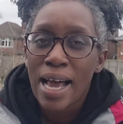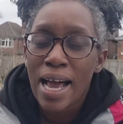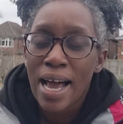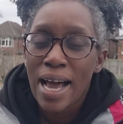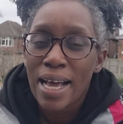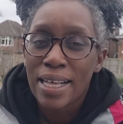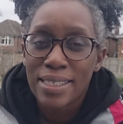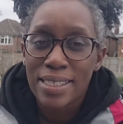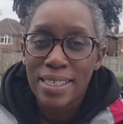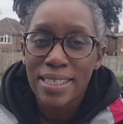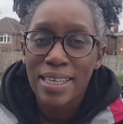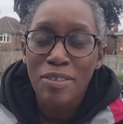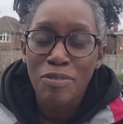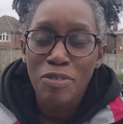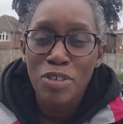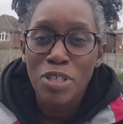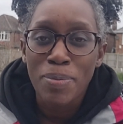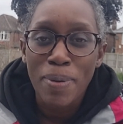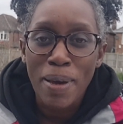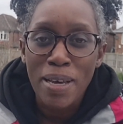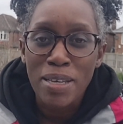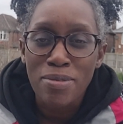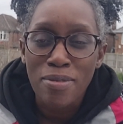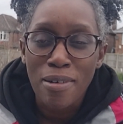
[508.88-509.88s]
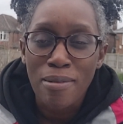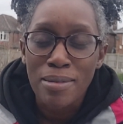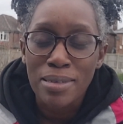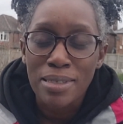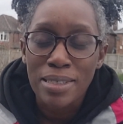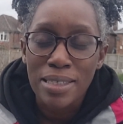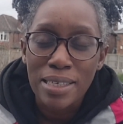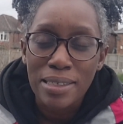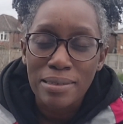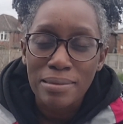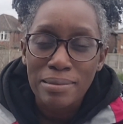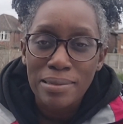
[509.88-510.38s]
I did have a space where I
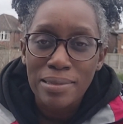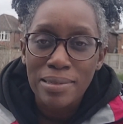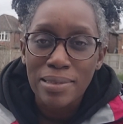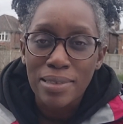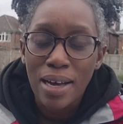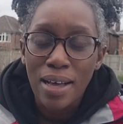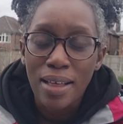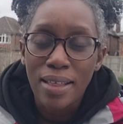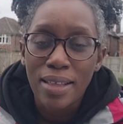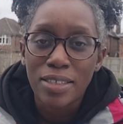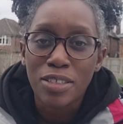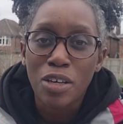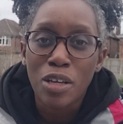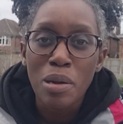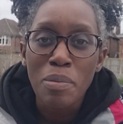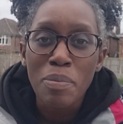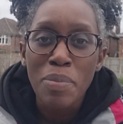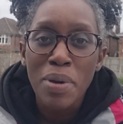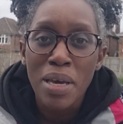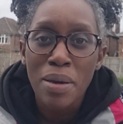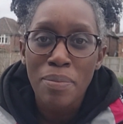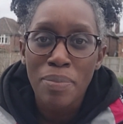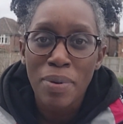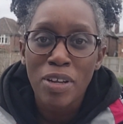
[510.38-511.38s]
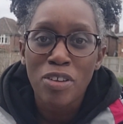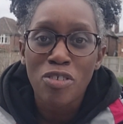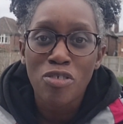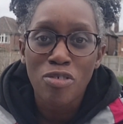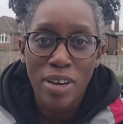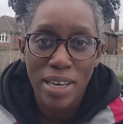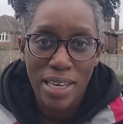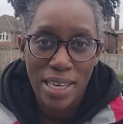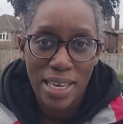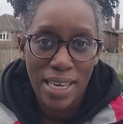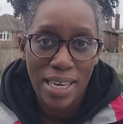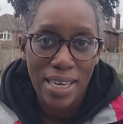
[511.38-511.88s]
was like, oh, that's going to be a bit
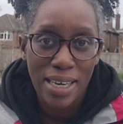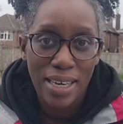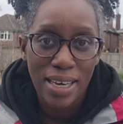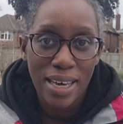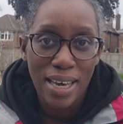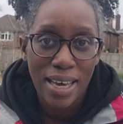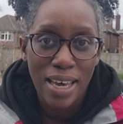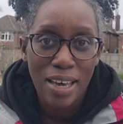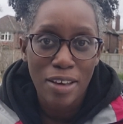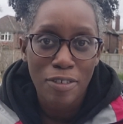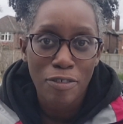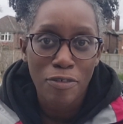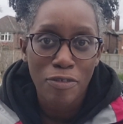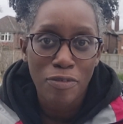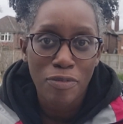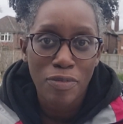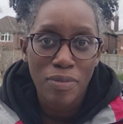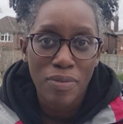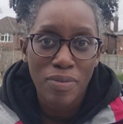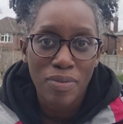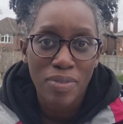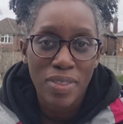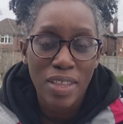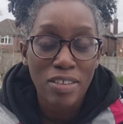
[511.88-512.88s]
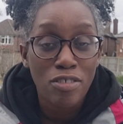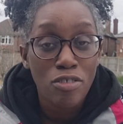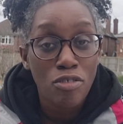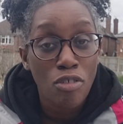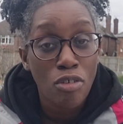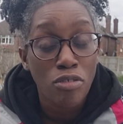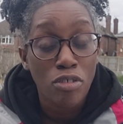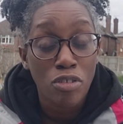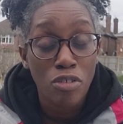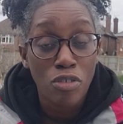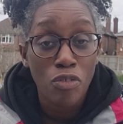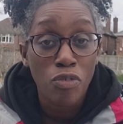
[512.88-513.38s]
tricky if there's
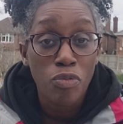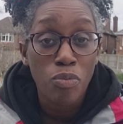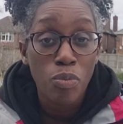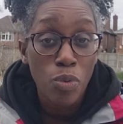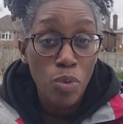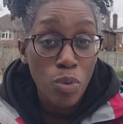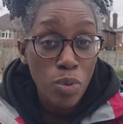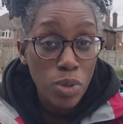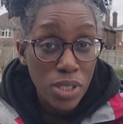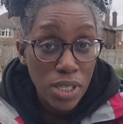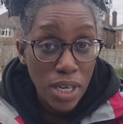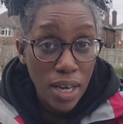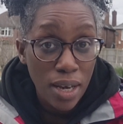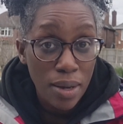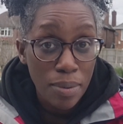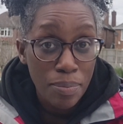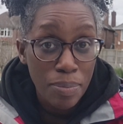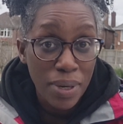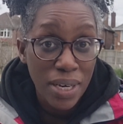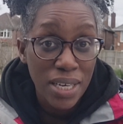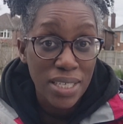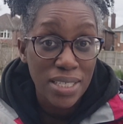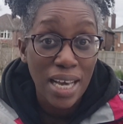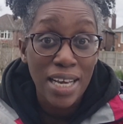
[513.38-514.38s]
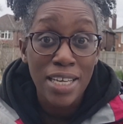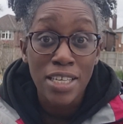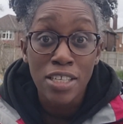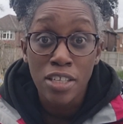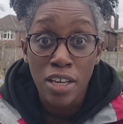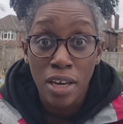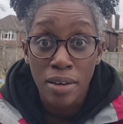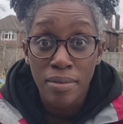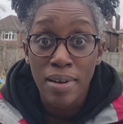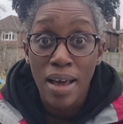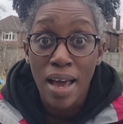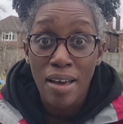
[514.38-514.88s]
not enough water, because I
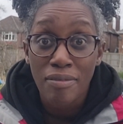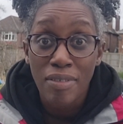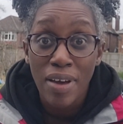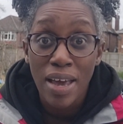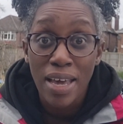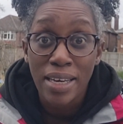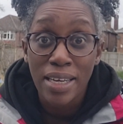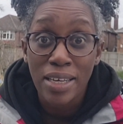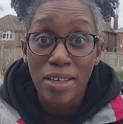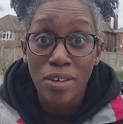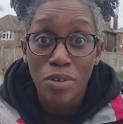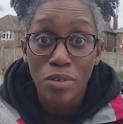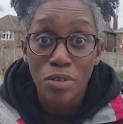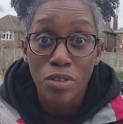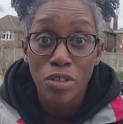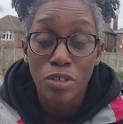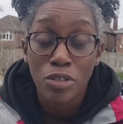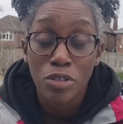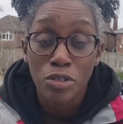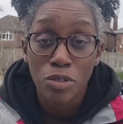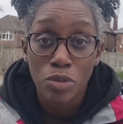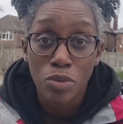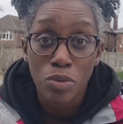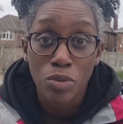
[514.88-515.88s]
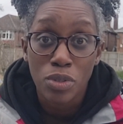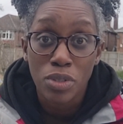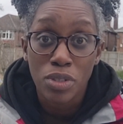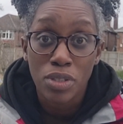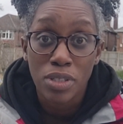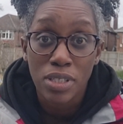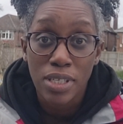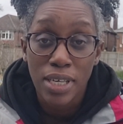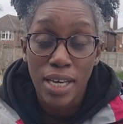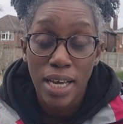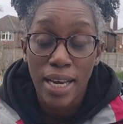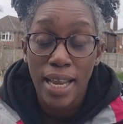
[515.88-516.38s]
don't have any other source
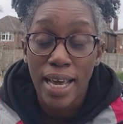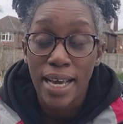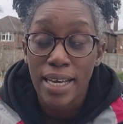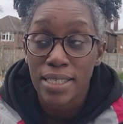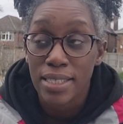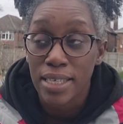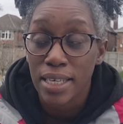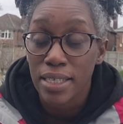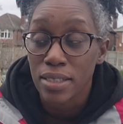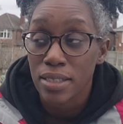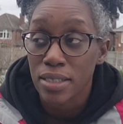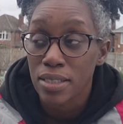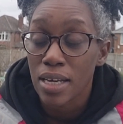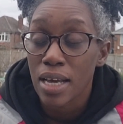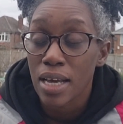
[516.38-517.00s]
to collect it.